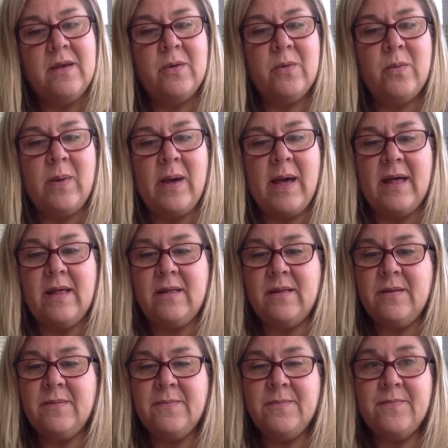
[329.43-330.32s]

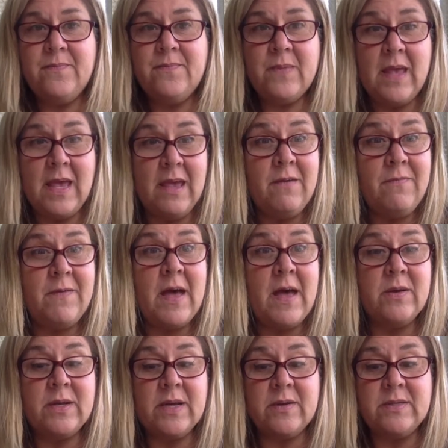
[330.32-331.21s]
Well, he
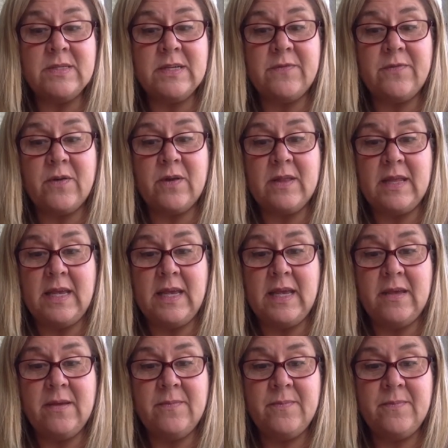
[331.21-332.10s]
found out differently.